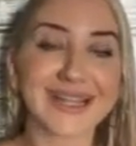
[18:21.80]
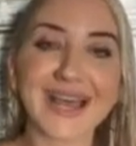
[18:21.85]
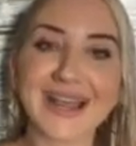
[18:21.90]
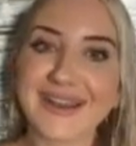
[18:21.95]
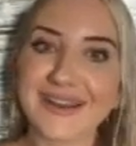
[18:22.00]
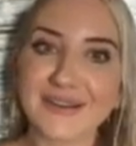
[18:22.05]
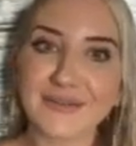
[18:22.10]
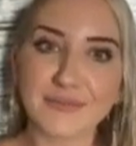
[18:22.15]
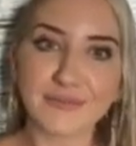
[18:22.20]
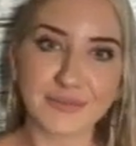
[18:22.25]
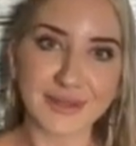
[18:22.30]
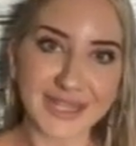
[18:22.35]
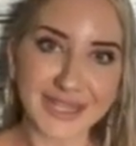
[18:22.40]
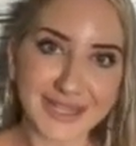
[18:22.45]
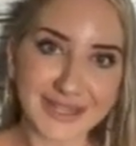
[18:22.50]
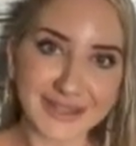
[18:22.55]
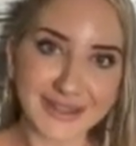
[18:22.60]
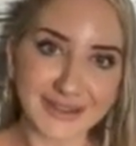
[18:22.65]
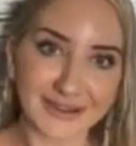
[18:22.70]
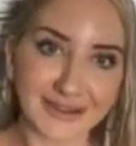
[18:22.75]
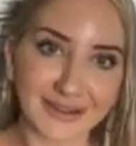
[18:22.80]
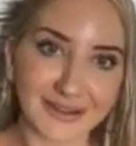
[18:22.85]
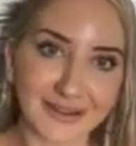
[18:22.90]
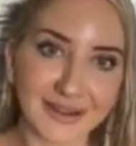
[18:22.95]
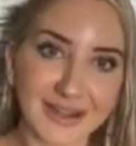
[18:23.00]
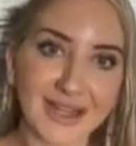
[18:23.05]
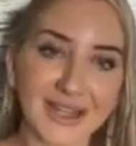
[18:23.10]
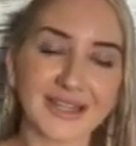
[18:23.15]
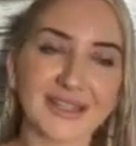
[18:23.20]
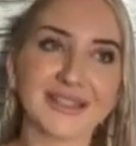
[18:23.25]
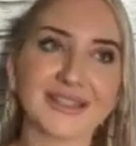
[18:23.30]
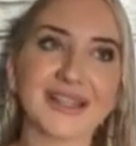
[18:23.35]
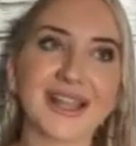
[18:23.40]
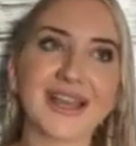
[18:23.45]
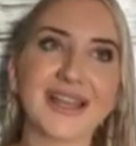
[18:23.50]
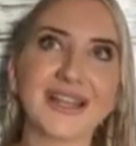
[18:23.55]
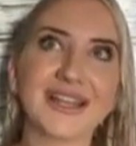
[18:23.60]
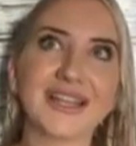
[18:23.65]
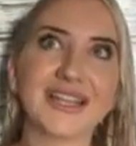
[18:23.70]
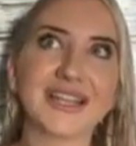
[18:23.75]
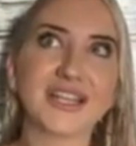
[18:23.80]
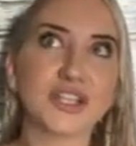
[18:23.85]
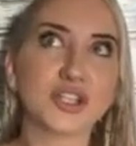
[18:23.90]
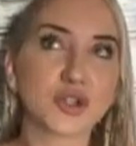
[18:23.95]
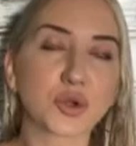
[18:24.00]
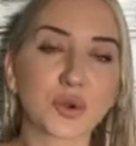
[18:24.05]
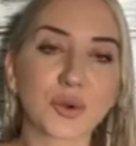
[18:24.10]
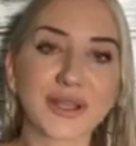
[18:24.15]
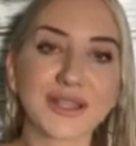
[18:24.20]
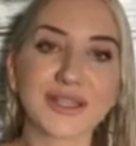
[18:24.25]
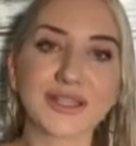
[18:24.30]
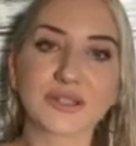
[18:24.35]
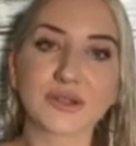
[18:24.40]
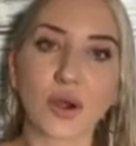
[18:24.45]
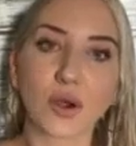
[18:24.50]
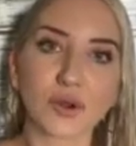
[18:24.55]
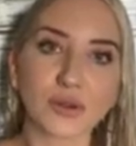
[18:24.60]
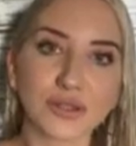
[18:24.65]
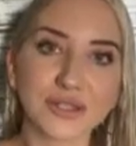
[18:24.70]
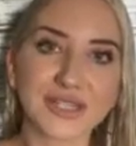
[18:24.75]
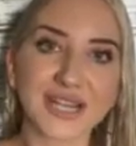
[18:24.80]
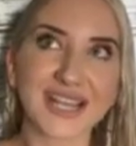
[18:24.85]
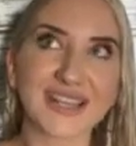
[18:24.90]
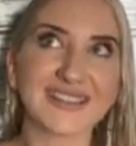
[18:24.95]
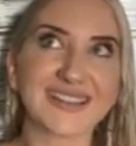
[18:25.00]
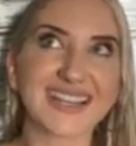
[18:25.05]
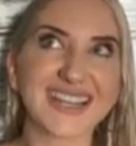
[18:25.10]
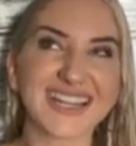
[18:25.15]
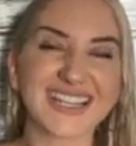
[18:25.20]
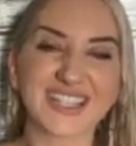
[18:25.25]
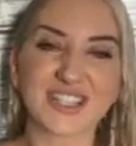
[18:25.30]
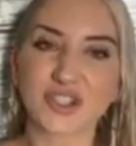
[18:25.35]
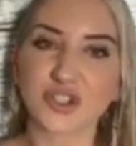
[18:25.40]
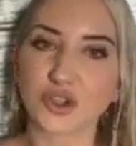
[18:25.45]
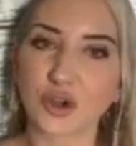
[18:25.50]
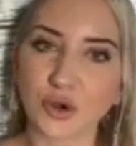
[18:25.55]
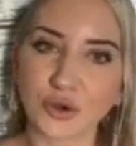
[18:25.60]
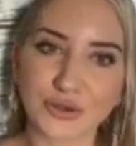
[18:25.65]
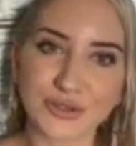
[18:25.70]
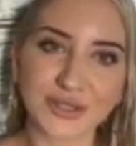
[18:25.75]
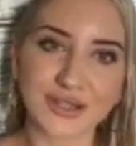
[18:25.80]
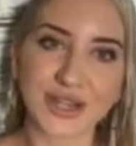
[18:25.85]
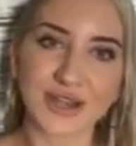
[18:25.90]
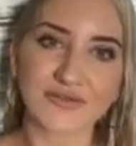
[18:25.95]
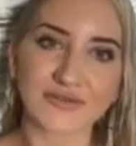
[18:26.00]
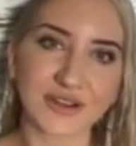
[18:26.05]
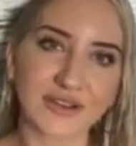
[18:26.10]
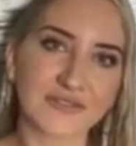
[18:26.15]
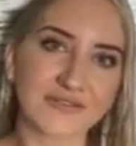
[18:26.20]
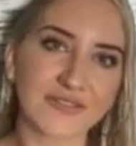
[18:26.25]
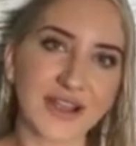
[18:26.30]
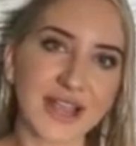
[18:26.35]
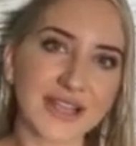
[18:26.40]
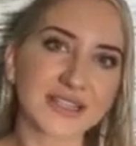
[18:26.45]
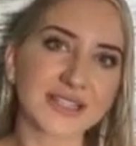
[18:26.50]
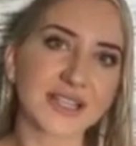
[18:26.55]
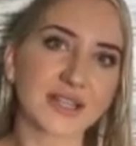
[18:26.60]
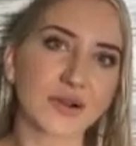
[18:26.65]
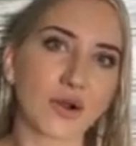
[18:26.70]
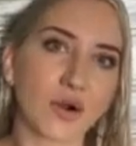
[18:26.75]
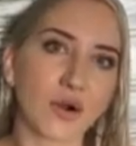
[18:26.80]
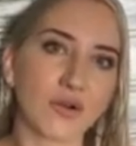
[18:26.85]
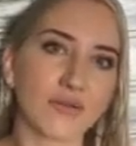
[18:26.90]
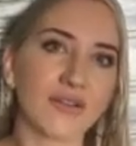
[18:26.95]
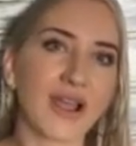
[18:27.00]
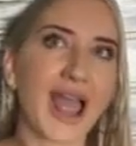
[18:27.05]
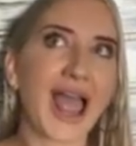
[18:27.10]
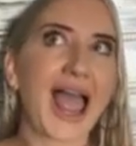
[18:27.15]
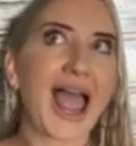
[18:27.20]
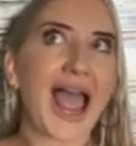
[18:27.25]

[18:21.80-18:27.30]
Let it be here. Let it enjoy this holiday that it's chosen every facet of.